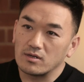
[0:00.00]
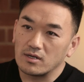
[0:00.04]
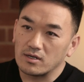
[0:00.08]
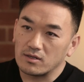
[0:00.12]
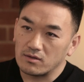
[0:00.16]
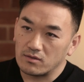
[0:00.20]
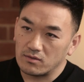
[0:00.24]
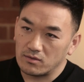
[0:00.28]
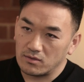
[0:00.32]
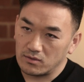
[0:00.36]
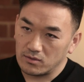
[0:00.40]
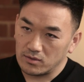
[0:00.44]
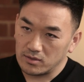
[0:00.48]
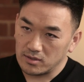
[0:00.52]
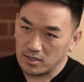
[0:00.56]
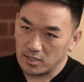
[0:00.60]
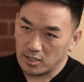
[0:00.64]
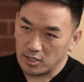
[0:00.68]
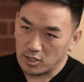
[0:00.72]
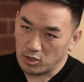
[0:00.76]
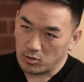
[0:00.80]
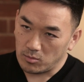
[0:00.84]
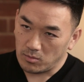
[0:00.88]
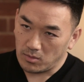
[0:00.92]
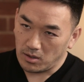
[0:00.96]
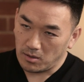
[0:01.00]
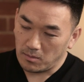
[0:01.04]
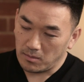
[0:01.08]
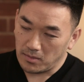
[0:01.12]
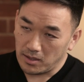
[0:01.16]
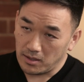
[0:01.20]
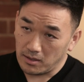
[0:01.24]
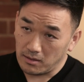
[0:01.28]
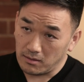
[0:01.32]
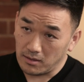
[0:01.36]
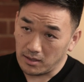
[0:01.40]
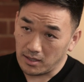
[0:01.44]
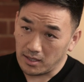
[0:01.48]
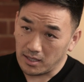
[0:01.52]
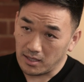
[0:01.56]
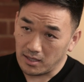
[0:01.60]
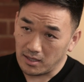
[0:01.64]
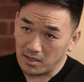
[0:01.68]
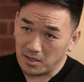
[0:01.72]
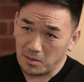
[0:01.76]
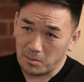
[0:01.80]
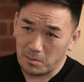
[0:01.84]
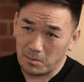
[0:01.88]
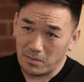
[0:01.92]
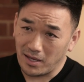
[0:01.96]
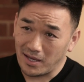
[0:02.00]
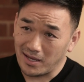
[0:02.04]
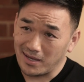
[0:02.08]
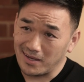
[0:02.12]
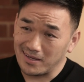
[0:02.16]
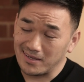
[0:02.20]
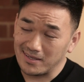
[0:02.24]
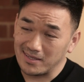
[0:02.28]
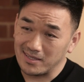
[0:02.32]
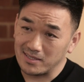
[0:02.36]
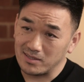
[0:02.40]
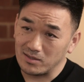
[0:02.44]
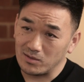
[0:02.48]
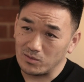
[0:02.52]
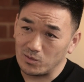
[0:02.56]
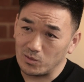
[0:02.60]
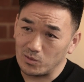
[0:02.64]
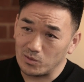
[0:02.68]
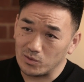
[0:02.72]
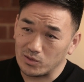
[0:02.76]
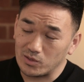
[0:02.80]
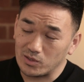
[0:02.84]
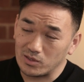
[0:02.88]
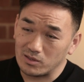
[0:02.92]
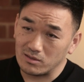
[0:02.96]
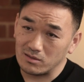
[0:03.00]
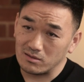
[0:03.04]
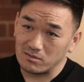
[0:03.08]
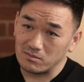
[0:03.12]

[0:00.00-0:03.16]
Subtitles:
get through seeing your mom ailing and in pain and older?